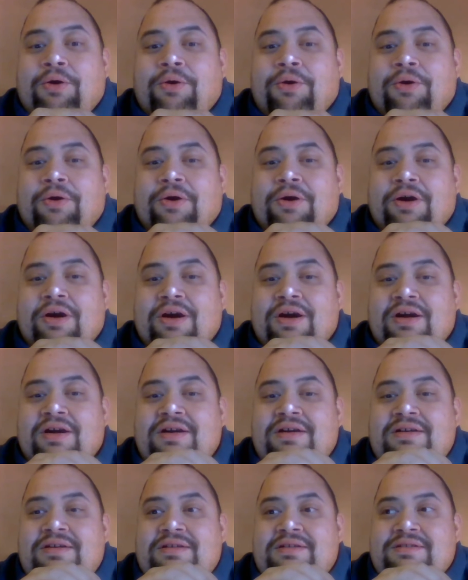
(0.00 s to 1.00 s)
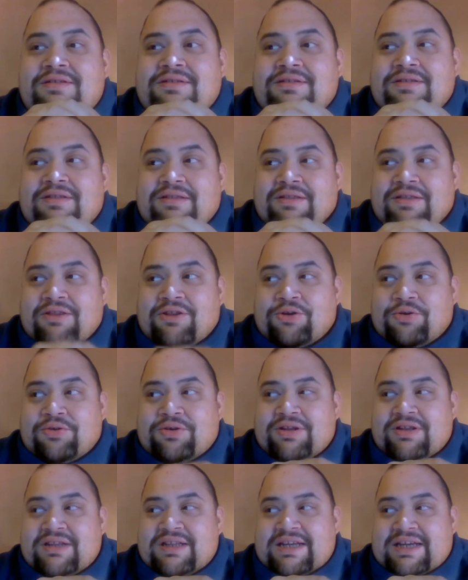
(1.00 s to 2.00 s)
or
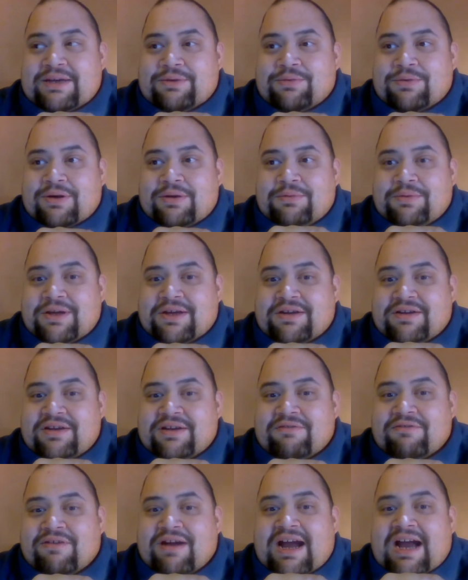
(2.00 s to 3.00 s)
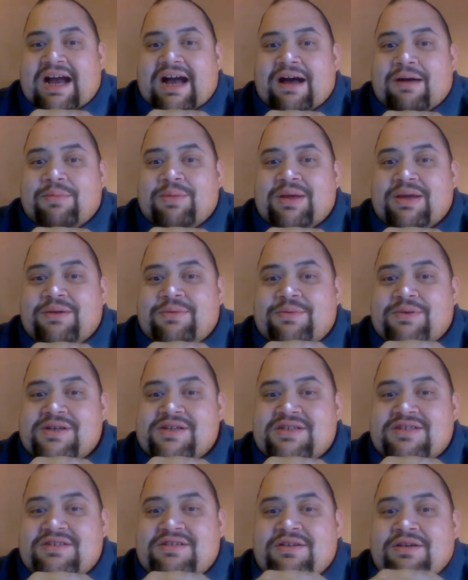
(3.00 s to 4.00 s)
locally what we could grab. It
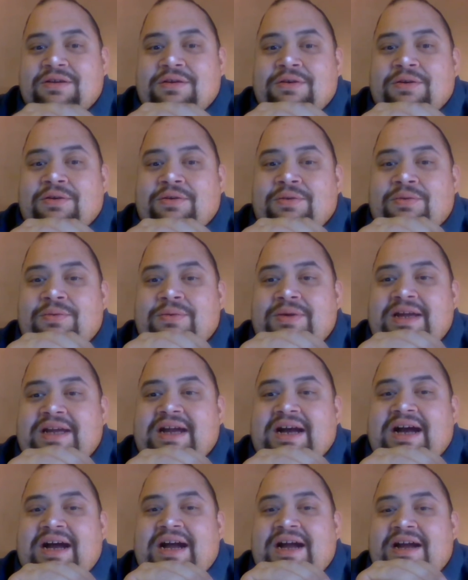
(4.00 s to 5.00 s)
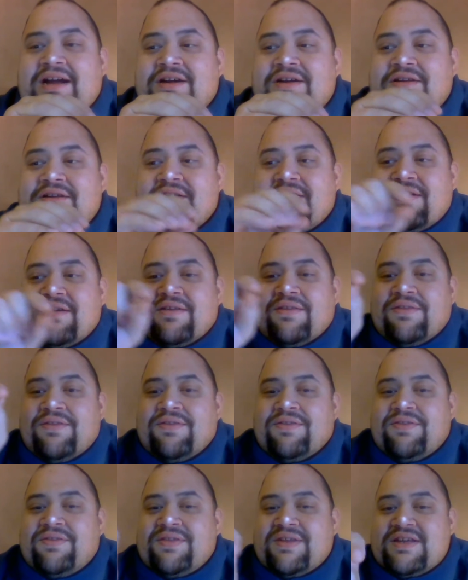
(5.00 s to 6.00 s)
was, we hired
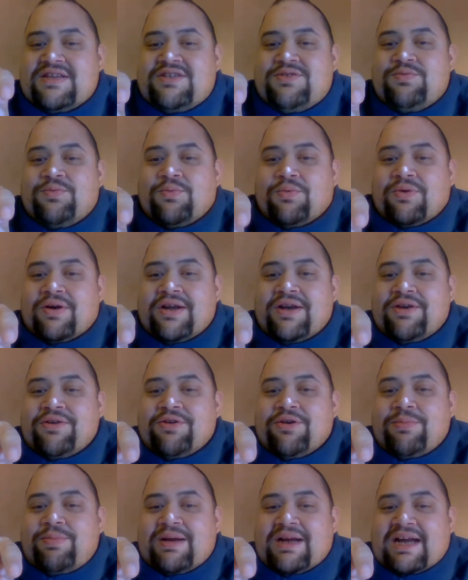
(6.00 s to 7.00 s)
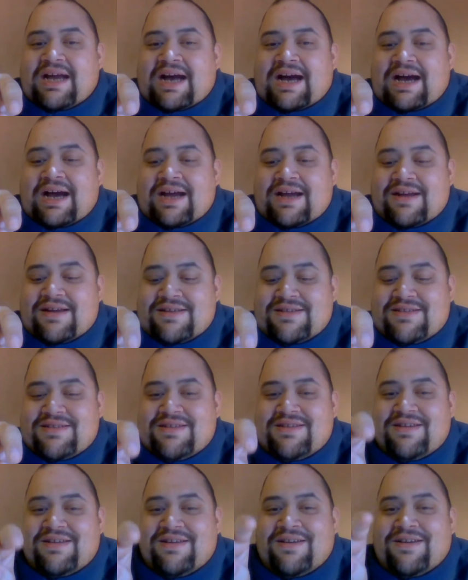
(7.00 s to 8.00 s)
this one group of
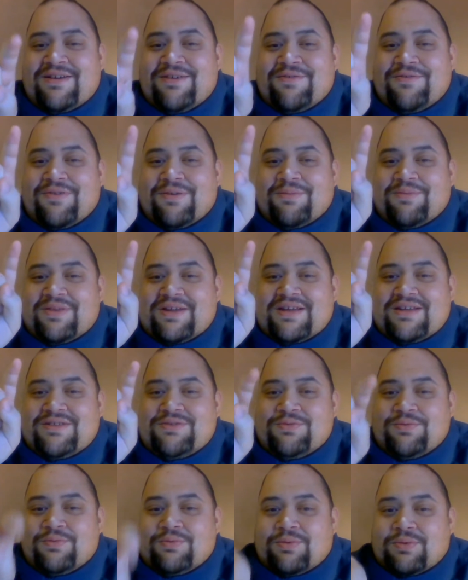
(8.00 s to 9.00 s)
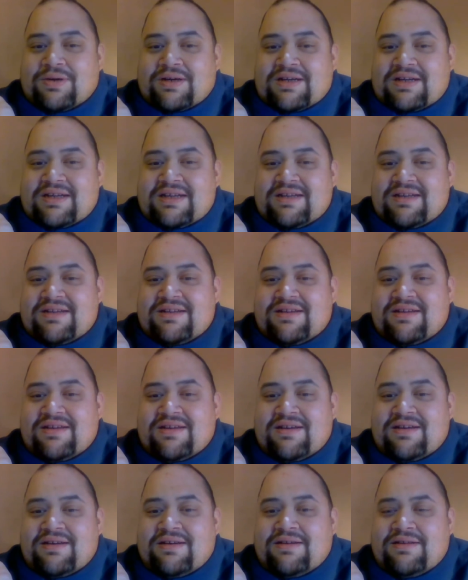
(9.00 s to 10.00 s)
guys from this one,
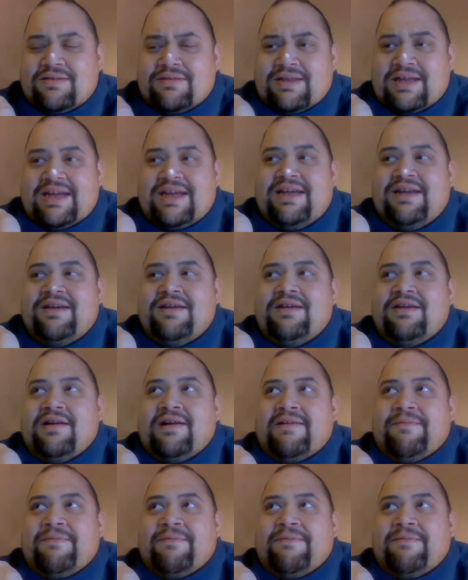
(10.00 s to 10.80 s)
like